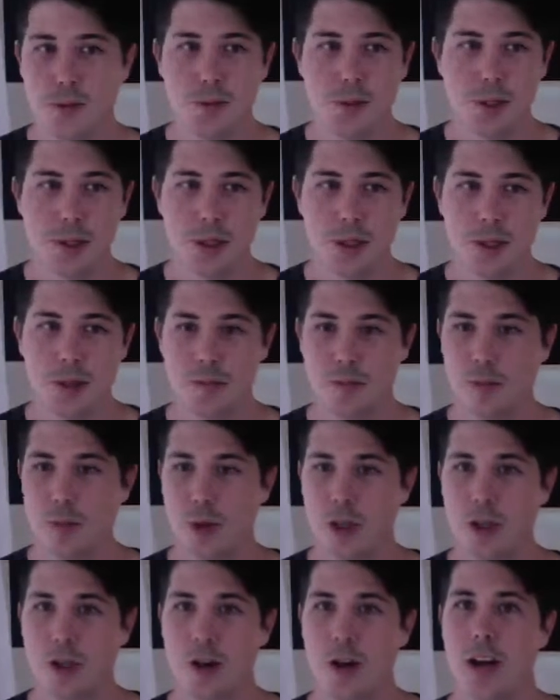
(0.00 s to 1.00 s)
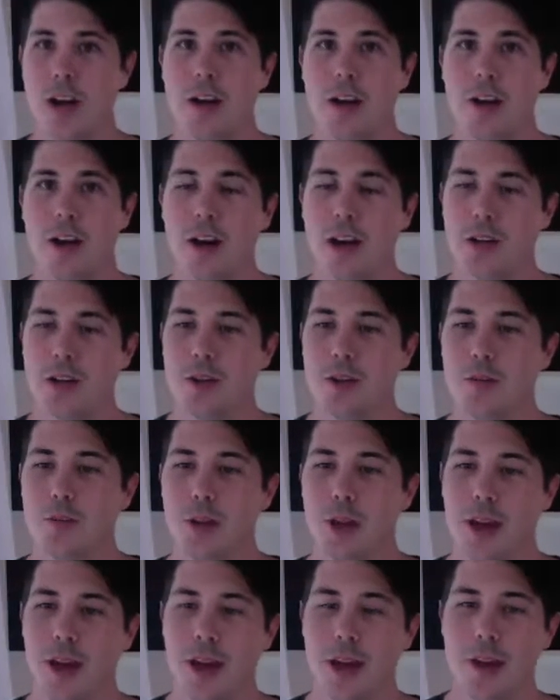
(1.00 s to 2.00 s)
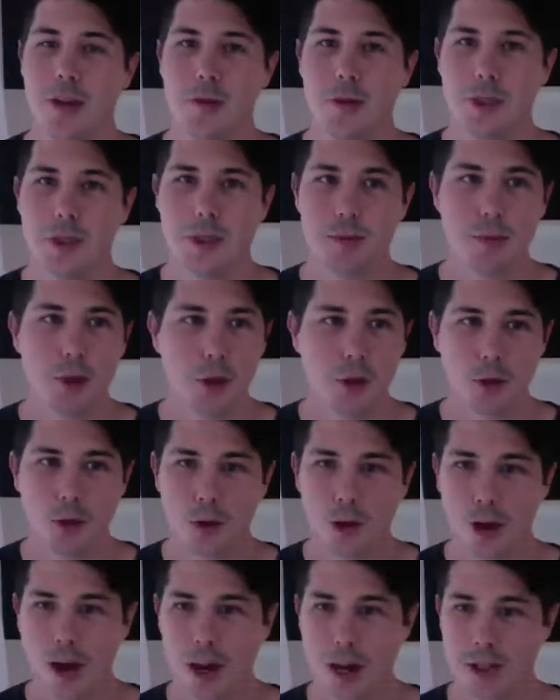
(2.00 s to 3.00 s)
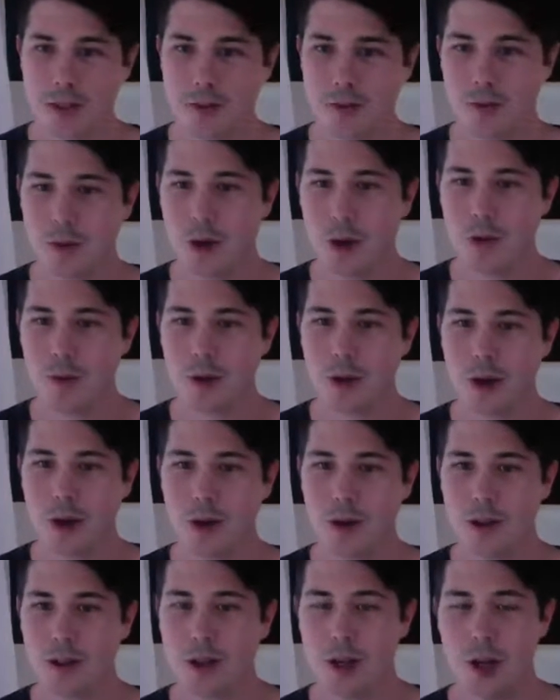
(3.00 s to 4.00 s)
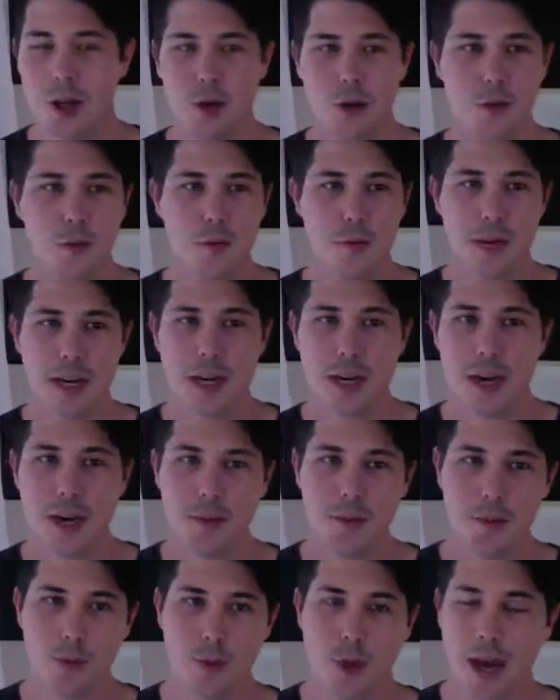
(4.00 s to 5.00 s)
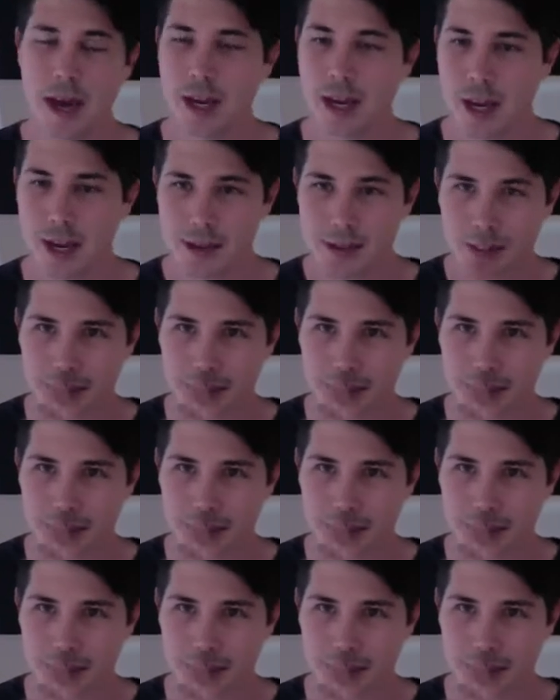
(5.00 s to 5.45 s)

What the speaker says: with some Australian guys who play, with some local guys from Gold Coast. We'll meet up, we'll hang out